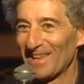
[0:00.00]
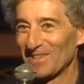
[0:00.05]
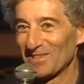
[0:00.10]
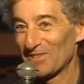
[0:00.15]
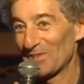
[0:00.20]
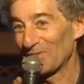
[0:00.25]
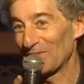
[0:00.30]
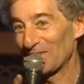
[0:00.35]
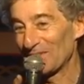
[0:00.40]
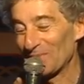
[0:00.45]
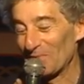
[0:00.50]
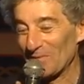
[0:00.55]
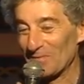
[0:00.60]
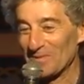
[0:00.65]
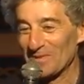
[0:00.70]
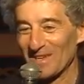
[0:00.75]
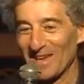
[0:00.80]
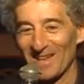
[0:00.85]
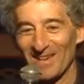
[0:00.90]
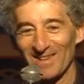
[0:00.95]
and there's certainly somebody
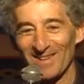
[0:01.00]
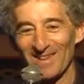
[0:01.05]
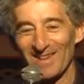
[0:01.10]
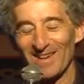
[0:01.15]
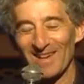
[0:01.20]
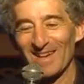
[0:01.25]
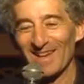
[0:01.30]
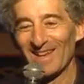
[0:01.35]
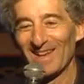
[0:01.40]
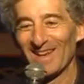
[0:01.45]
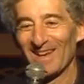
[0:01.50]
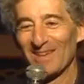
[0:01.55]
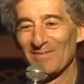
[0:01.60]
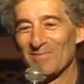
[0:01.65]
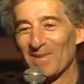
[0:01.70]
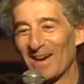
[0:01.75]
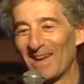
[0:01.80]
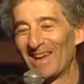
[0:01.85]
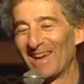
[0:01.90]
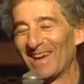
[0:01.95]
from Channel 9.
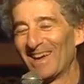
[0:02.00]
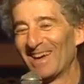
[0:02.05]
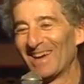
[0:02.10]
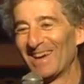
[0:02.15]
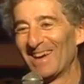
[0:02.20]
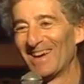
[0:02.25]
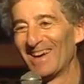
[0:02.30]
But